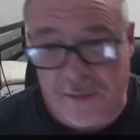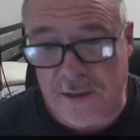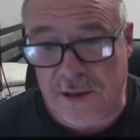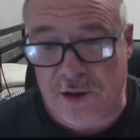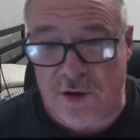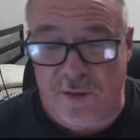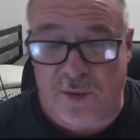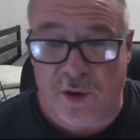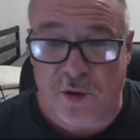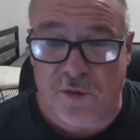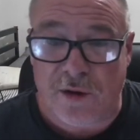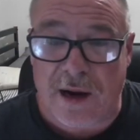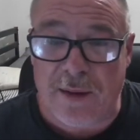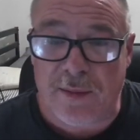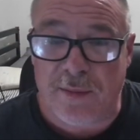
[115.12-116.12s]
to report
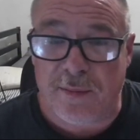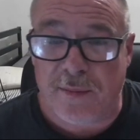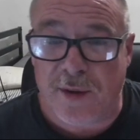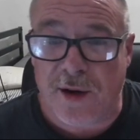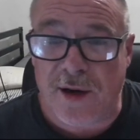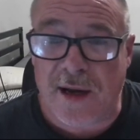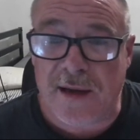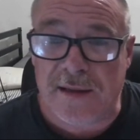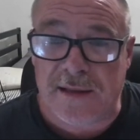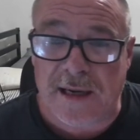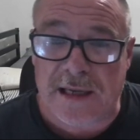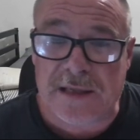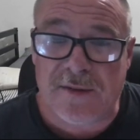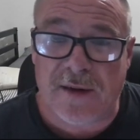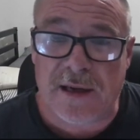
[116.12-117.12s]
rape, murder,
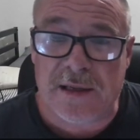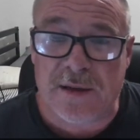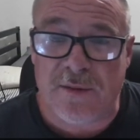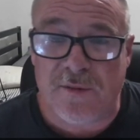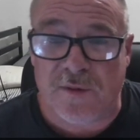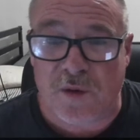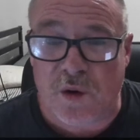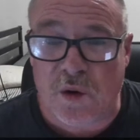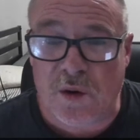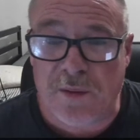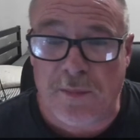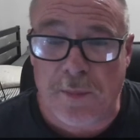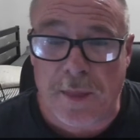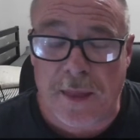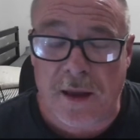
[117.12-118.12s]
tax evasion, fraud,
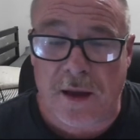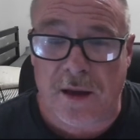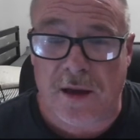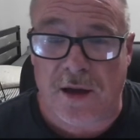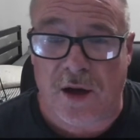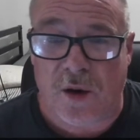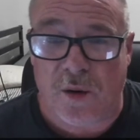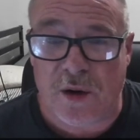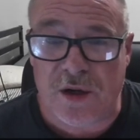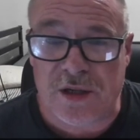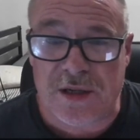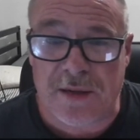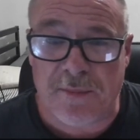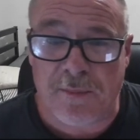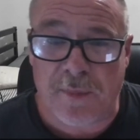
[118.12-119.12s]

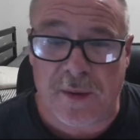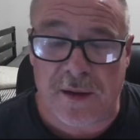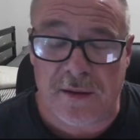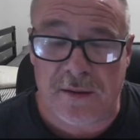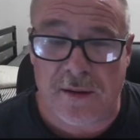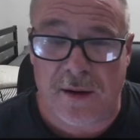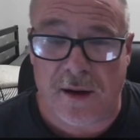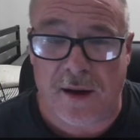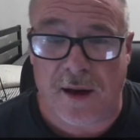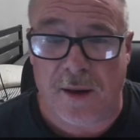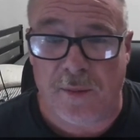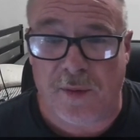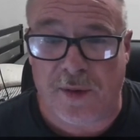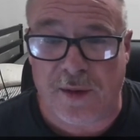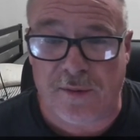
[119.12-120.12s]
coercion,
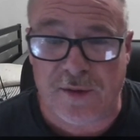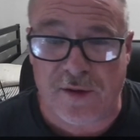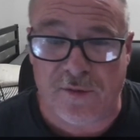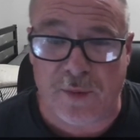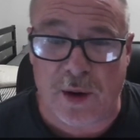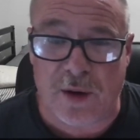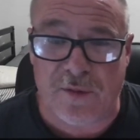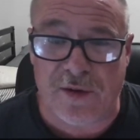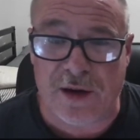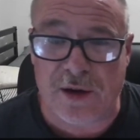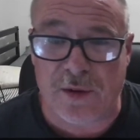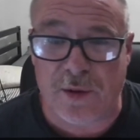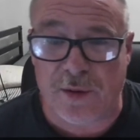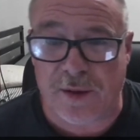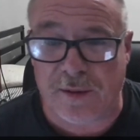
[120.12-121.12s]
theft of motor
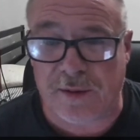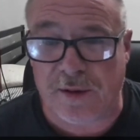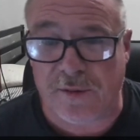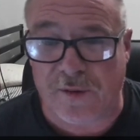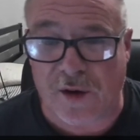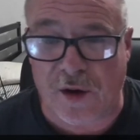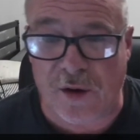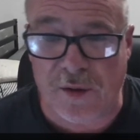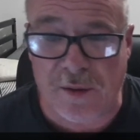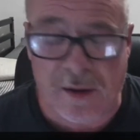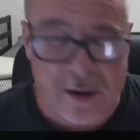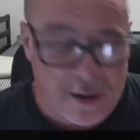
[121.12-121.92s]
vehicle, theft of phone,